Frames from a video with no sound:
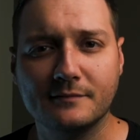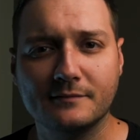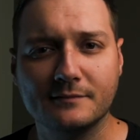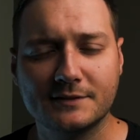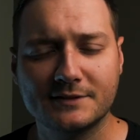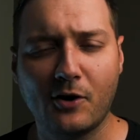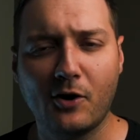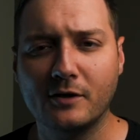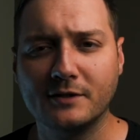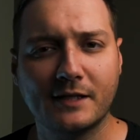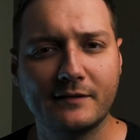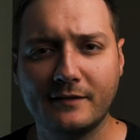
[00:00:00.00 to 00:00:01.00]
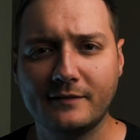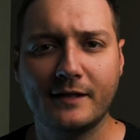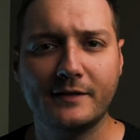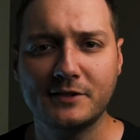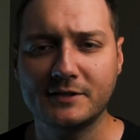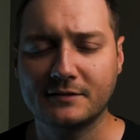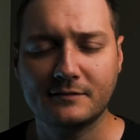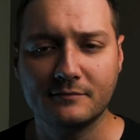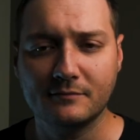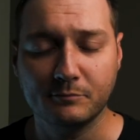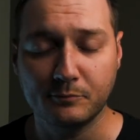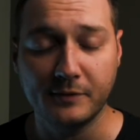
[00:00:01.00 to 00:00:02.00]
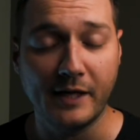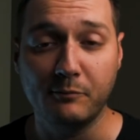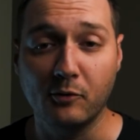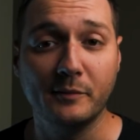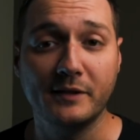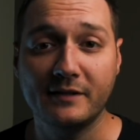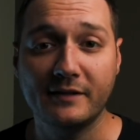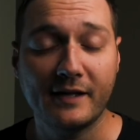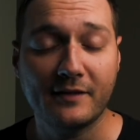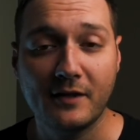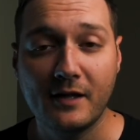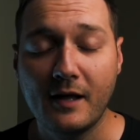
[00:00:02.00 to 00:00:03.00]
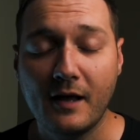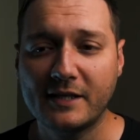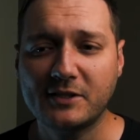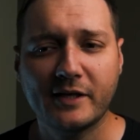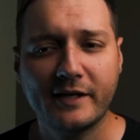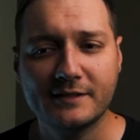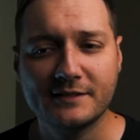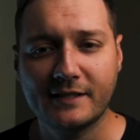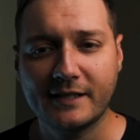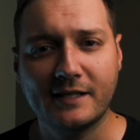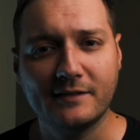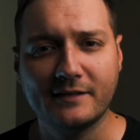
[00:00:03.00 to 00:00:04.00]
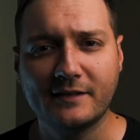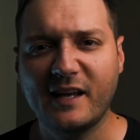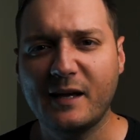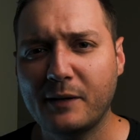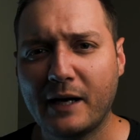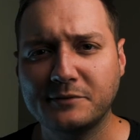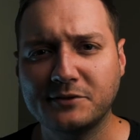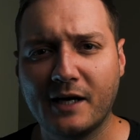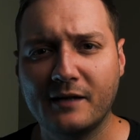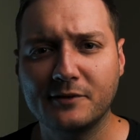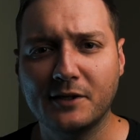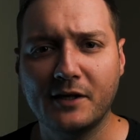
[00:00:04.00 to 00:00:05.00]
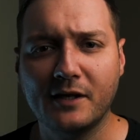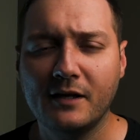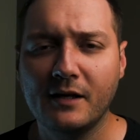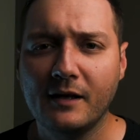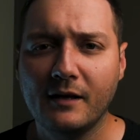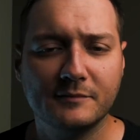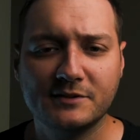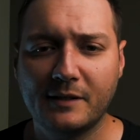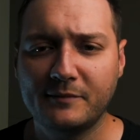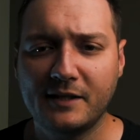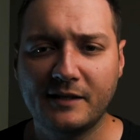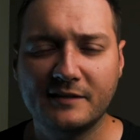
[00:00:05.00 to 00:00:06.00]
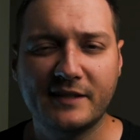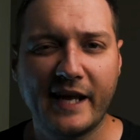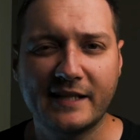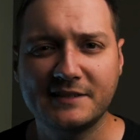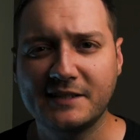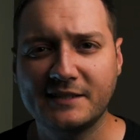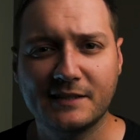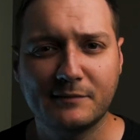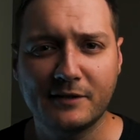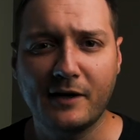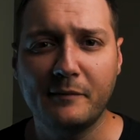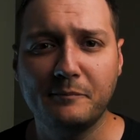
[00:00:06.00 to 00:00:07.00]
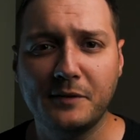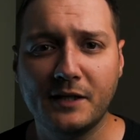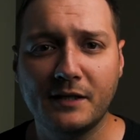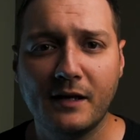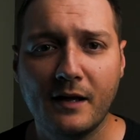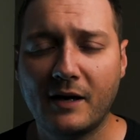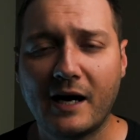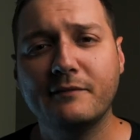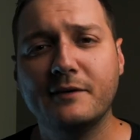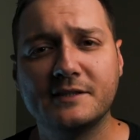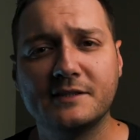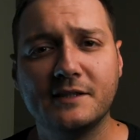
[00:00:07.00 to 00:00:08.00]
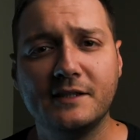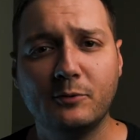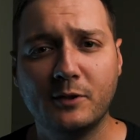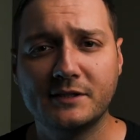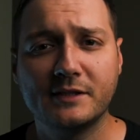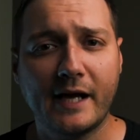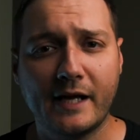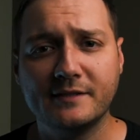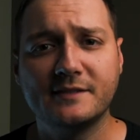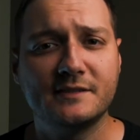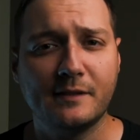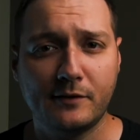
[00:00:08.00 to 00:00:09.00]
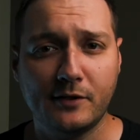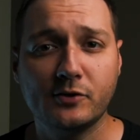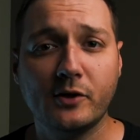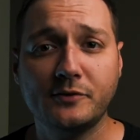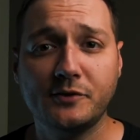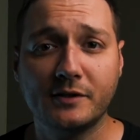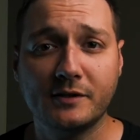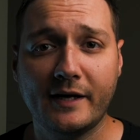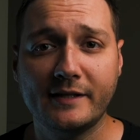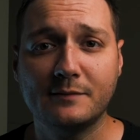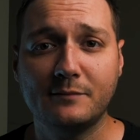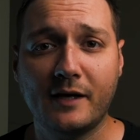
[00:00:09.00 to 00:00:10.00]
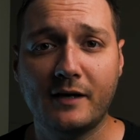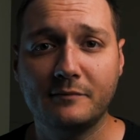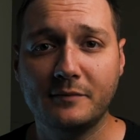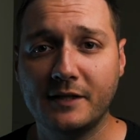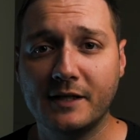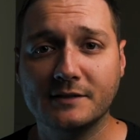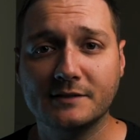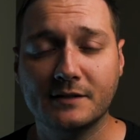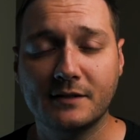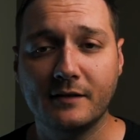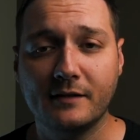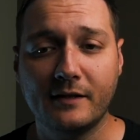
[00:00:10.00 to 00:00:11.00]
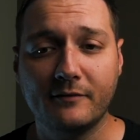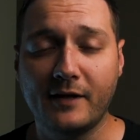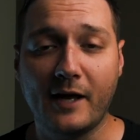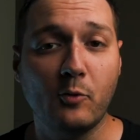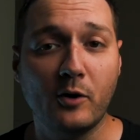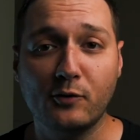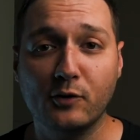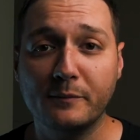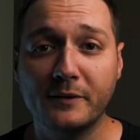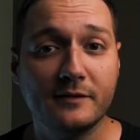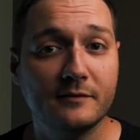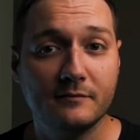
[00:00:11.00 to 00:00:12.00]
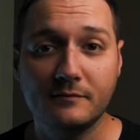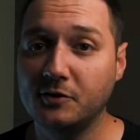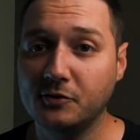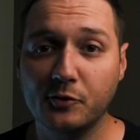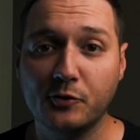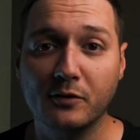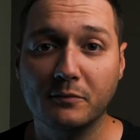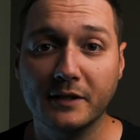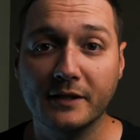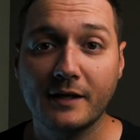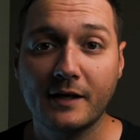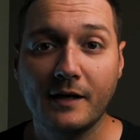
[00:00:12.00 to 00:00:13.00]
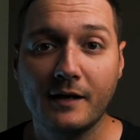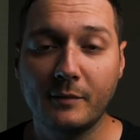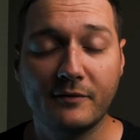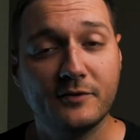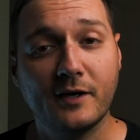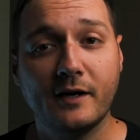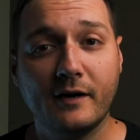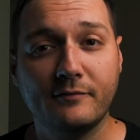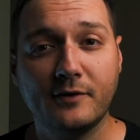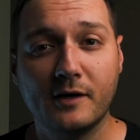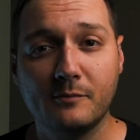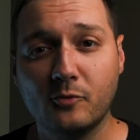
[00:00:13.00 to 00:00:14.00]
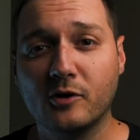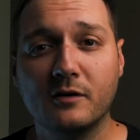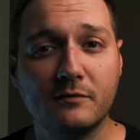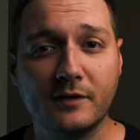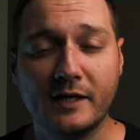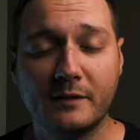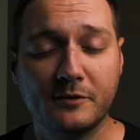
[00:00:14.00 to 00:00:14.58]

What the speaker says: songs. I think they bore me to death. I try and stick in like the hip hop genre, something dancey, something upbeat. Obviously, once again, this is something you talk to your clients about, because if they want corporate, you do corporate. If they're more of like